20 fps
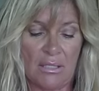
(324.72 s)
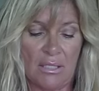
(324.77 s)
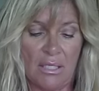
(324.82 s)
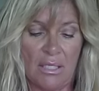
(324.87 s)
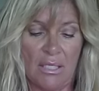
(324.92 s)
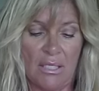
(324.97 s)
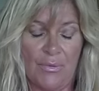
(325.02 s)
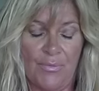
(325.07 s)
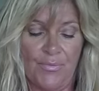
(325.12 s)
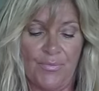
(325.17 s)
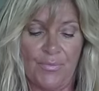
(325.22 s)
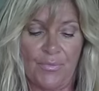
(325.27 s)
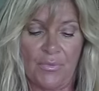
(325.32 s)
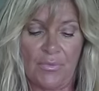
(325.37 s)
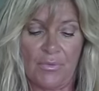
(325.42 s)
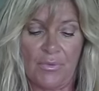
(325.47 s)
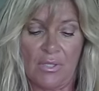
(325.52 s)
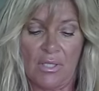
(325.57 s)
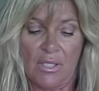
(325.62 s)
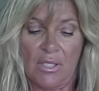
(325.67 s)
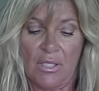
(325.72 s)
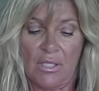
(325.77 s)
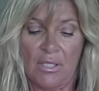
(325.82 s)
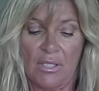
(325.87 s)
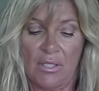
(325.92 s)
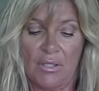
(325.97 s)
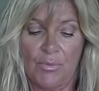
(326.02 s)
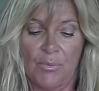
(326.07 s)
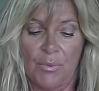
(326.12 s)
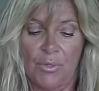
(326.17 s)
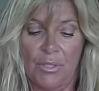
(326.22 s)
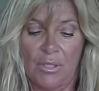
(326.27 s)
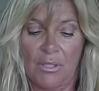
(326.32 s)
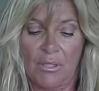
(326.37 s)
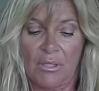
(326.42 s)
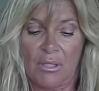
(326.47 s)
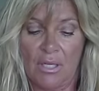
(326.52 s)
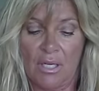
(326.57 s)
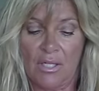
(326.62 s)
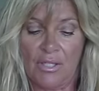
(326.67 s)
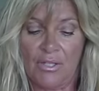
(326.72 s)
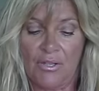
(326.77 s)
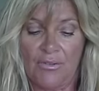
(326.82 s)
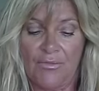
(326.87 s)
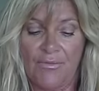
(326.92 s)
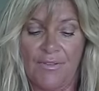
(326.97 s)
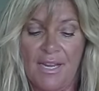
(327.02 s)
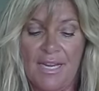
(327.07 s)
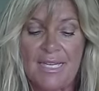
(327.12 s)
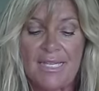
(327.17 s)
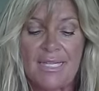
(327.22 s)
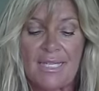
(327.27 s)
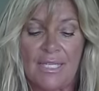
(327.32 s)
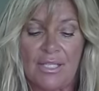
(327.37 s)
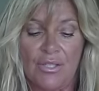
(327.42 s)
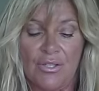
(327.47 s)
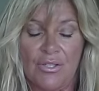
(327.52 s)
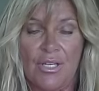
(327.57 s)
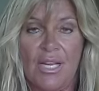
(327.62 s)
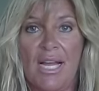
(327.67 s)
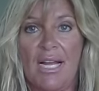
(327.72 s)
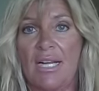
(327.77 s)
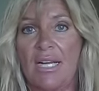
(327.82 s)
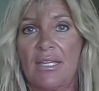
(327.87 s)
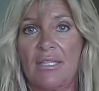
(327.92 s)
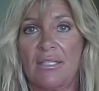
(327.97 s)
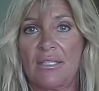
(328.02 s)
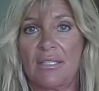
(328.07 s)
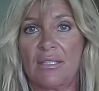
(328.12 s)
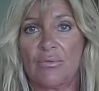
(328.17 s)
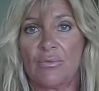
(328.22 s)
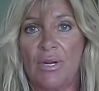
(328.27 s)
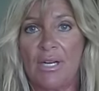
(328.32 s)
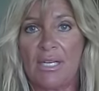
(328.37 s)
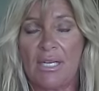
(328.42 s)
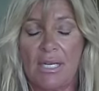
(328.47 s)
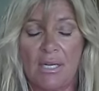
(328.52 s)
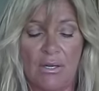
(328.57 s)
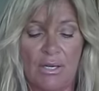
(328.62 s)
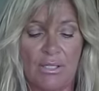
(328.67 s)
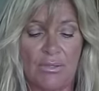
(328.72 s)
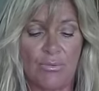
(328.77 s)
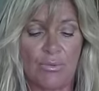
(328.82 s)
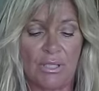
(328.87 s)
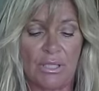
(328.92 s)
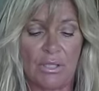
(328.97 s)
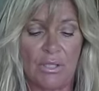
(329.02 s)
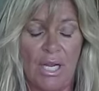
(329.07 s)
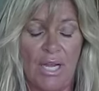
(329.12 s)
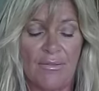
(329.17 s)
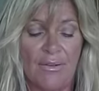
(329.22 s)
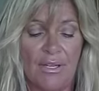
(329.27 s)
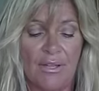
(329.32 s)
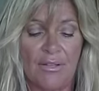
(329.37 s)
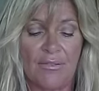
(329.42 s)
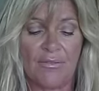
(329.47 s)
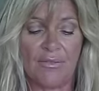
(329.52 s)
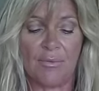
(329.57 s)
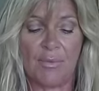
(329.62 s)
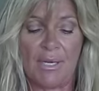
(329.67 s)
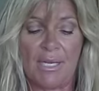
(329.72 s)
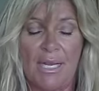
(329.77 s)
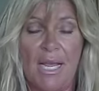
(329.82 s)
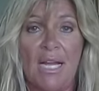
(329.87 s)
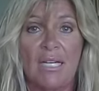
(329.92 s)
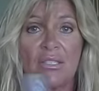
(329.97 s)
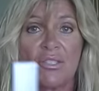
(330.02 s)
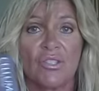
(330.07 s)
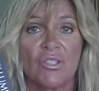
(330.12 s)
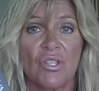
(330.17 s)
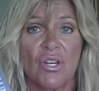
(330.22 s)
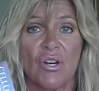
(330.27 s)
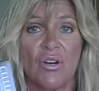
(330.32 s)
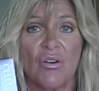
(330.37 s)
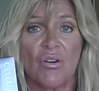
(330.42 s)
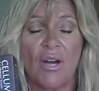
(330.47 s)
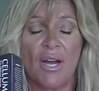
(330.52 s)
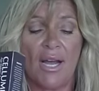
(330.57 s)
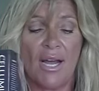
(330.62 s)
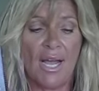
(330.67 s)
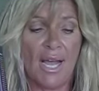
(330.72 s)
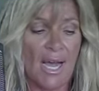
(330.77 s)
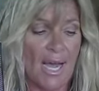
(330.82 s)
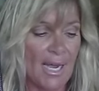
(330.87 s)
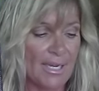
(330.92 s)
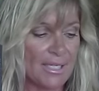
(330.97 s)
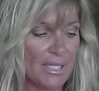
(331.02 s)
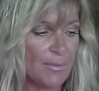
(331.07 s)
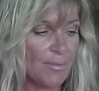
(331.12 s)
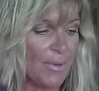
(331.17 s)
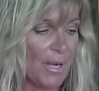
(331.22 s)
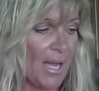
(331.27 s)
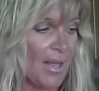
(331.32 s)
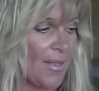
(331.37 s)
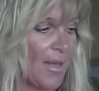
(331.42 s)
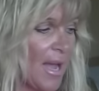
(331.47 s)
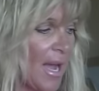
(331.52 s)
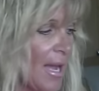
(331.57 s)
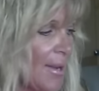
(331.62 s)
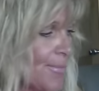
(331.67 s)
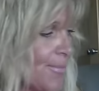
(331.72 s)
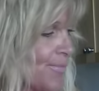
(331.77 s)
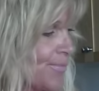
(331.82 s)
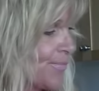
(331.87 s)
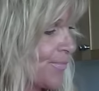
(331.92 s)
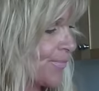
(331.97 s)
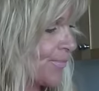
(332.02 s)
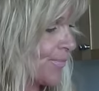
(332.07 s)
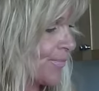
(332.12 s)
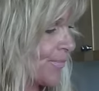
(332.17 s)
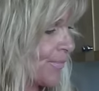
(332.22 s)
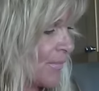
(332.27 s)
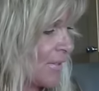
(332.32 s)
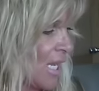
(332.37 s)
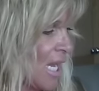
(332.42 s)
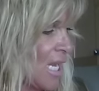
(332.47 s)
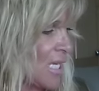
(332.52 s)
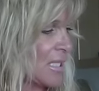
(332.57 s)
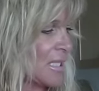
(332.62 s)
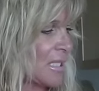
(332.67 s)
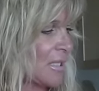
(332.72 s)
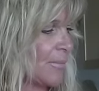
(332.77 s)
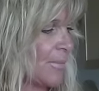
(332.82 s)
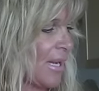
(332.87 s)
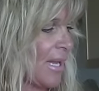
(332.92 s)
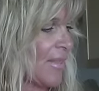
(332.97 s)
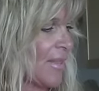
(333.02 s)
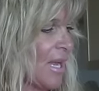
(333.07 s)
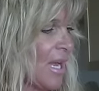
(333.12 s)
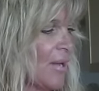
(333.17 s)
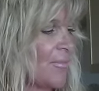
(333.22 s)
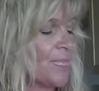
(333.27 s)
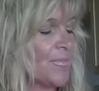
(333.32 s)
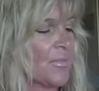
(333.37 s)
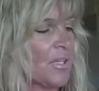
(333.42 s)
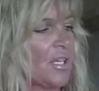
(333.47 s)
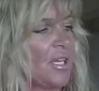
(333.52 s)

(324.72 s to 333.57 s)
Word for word: Um, you put it on your face and your neck. And right now I really don't have anything for my neck, so I did buy that. Did buy that.